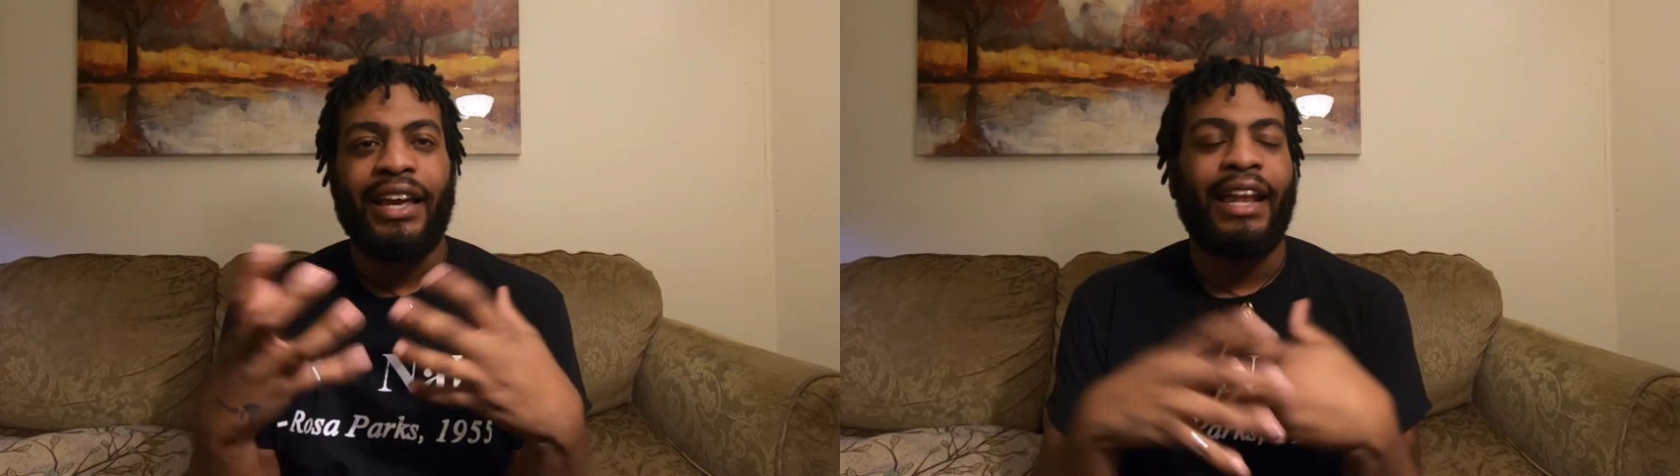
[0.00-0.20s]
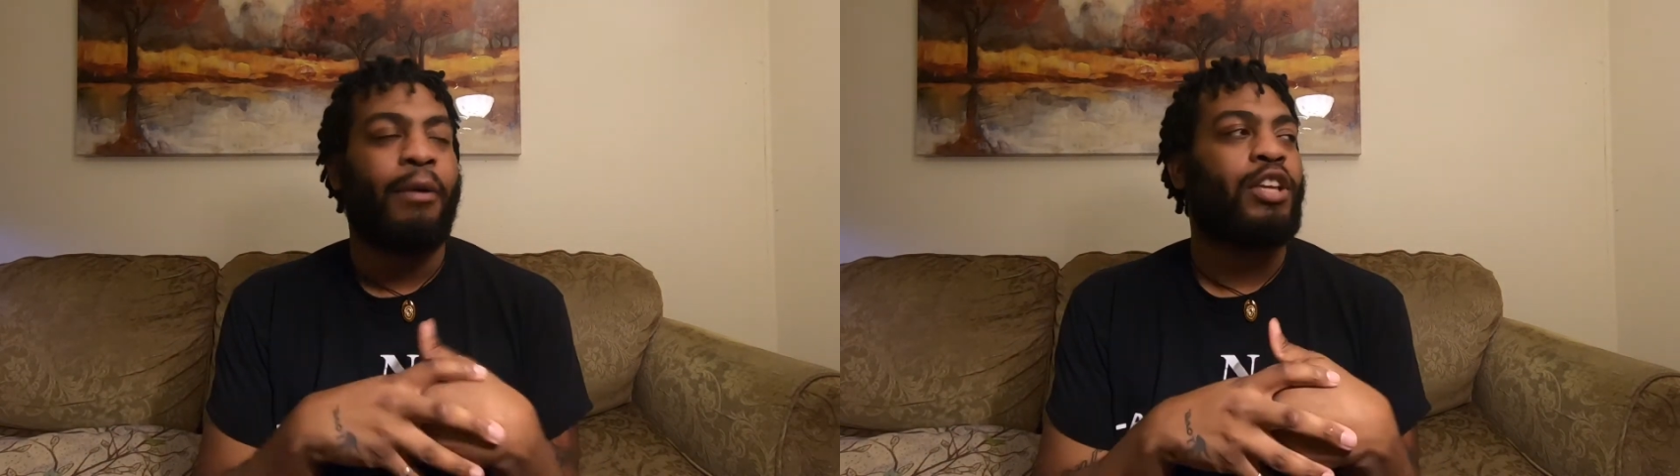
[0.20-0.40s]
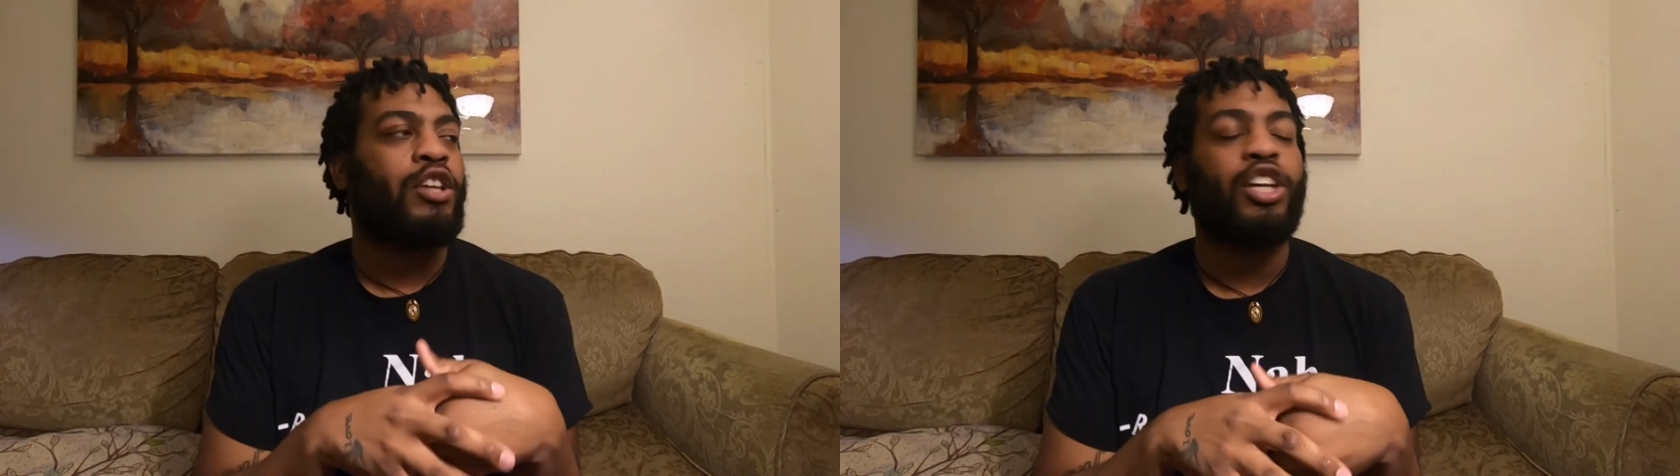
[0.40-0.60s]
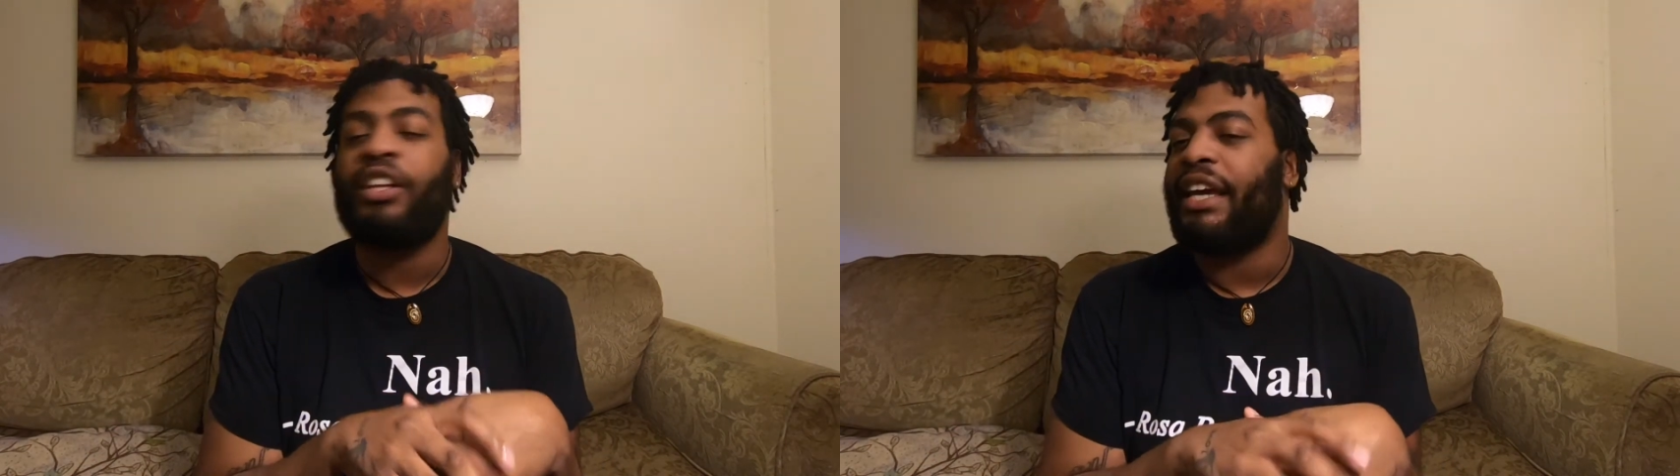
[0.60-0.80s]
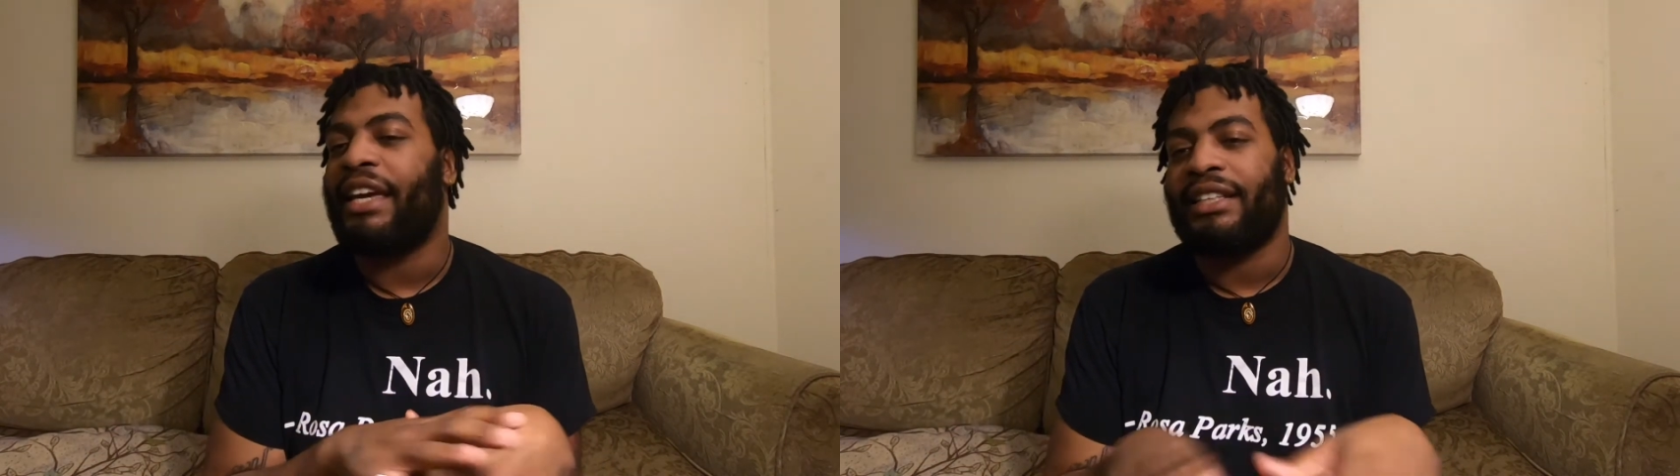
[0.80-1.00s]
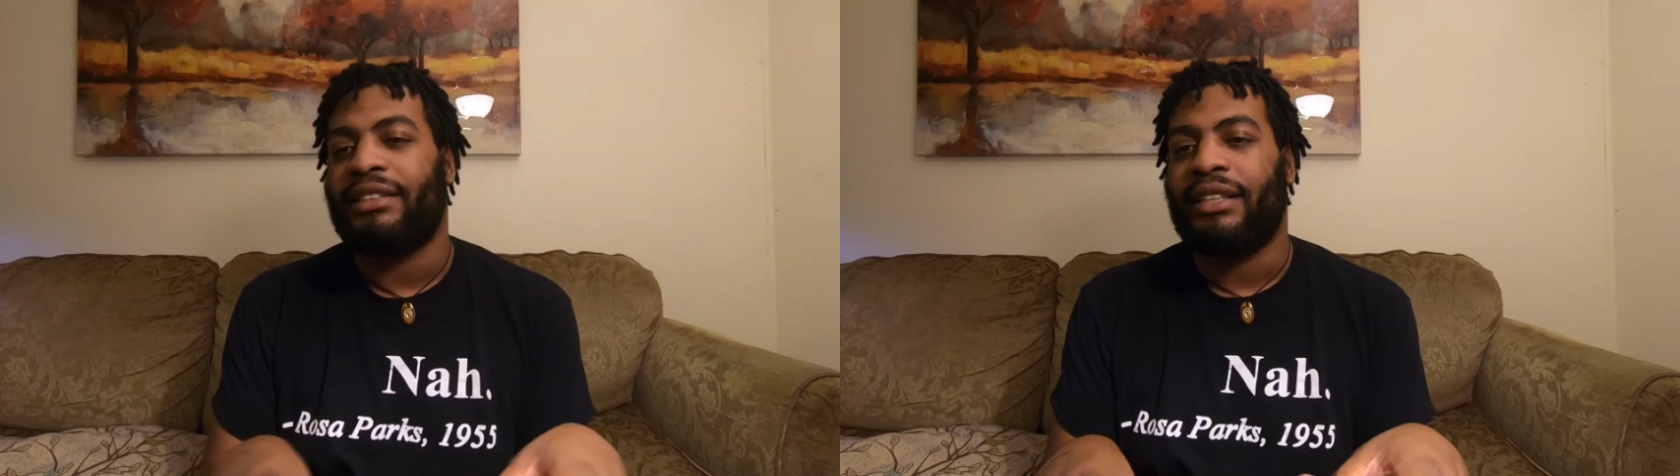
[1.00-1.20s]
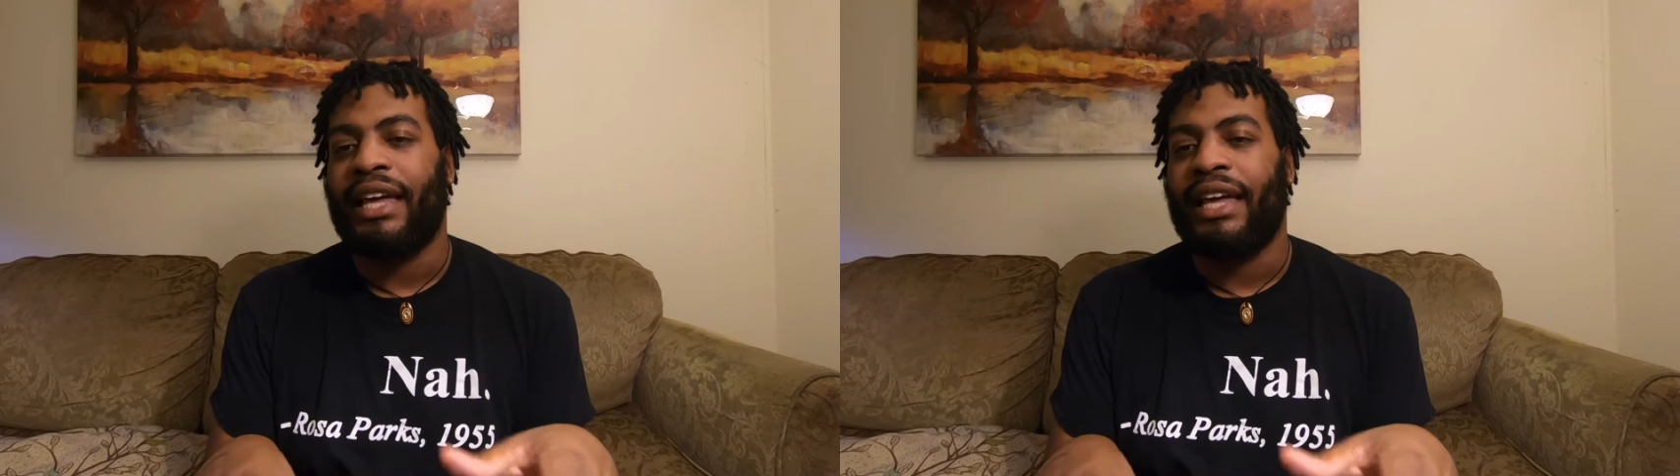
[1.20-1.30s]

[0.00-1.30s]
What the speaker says: and I was totally against it.